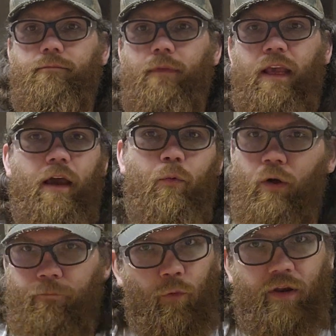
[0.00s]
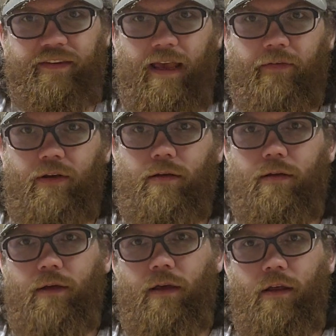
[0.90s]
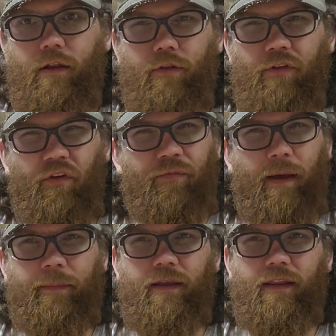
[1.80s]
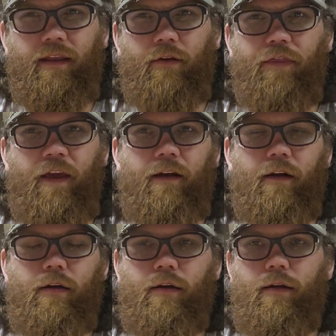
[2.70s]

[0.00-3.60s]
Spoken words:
like a 147. Those might be a little thinner.